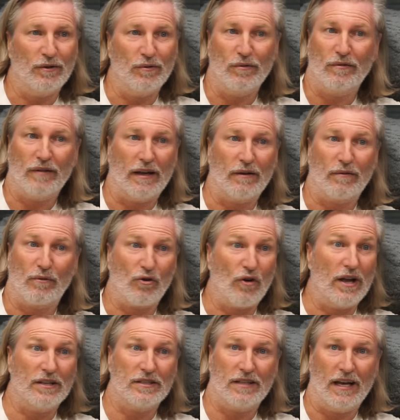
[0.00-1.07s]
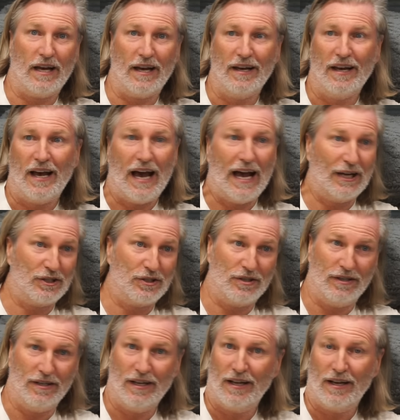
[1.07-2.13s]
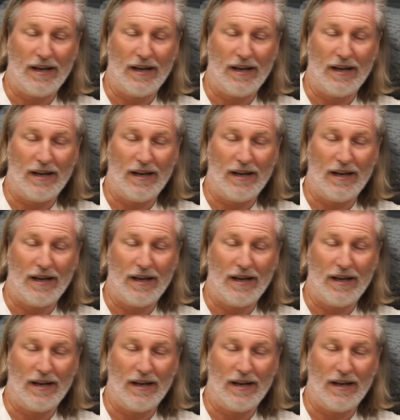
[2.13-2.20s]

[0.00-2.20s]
who has had a great start, Ashton,